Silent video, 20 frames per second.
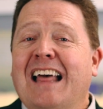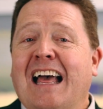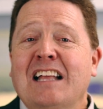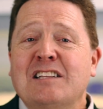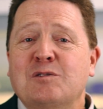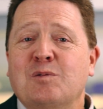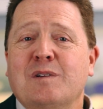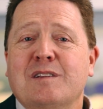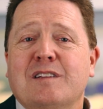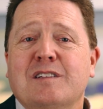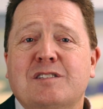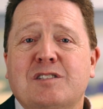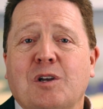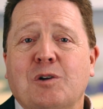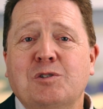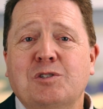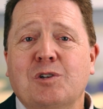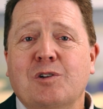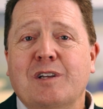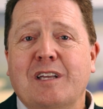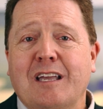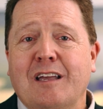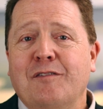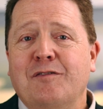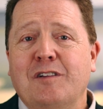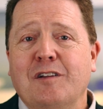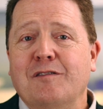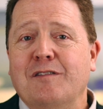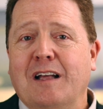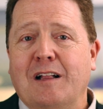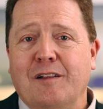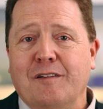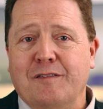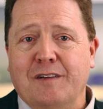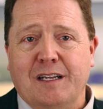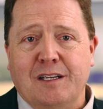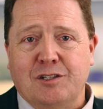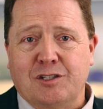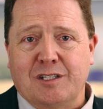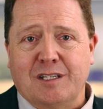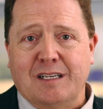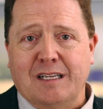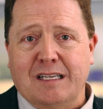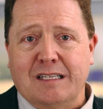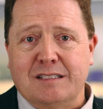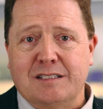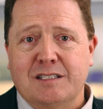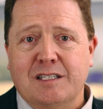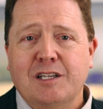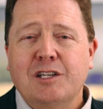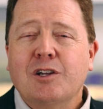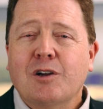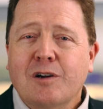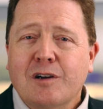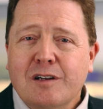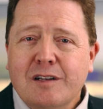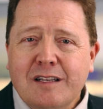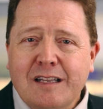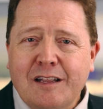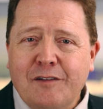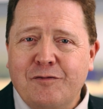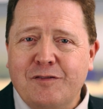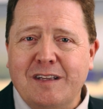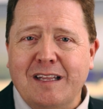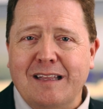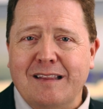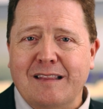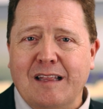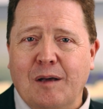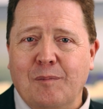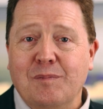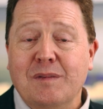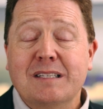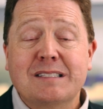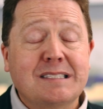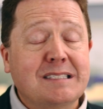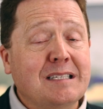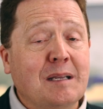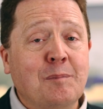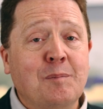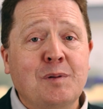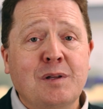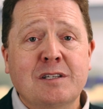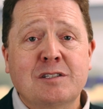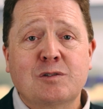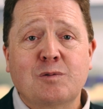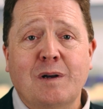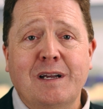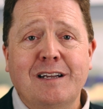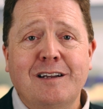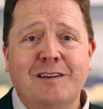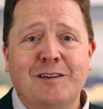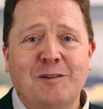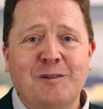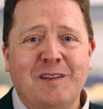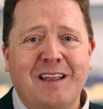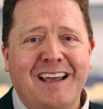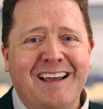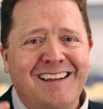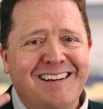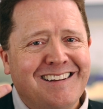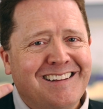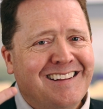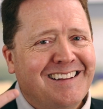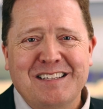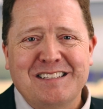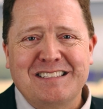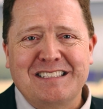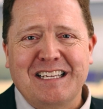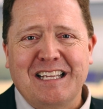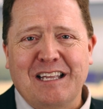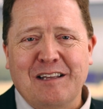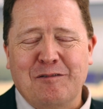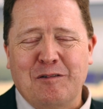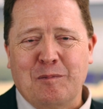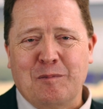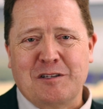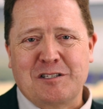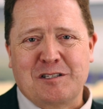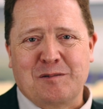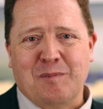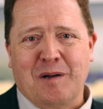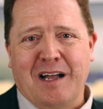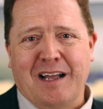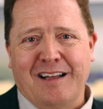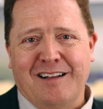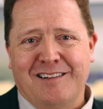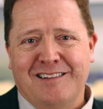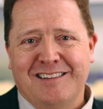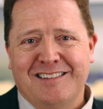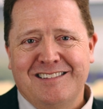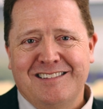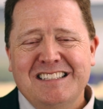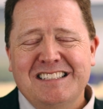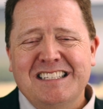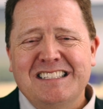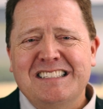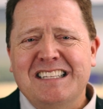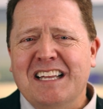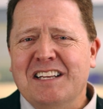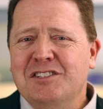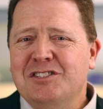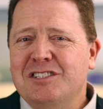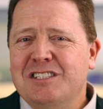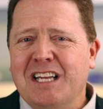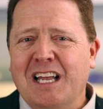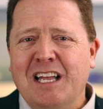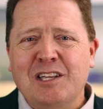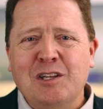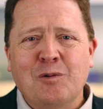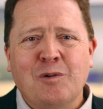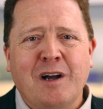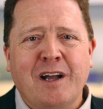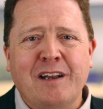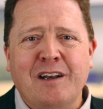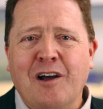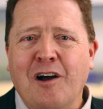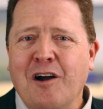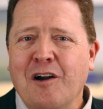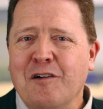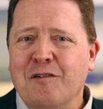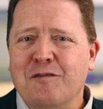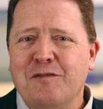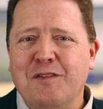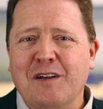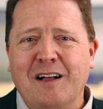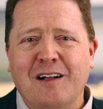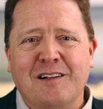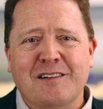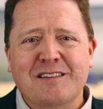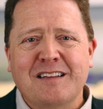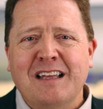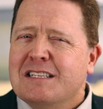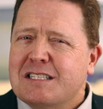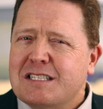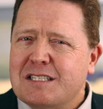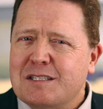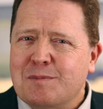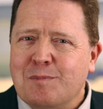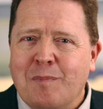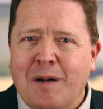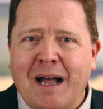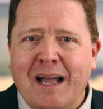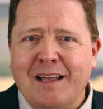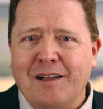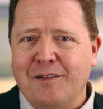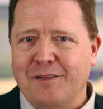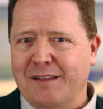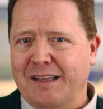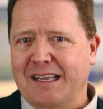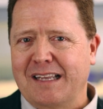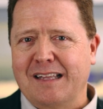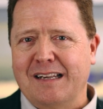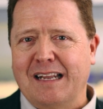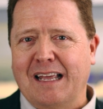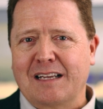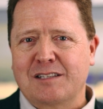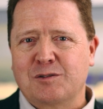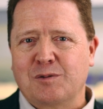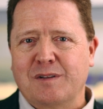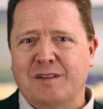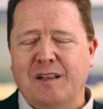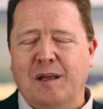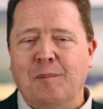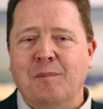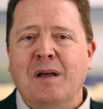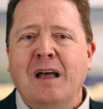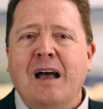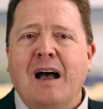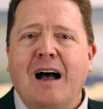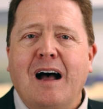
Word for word: That's what the social gift of elevation is. You're lifting them. The simplest way to do that is to give them a smile. Just a genuine, heartfelt smile that connects with them.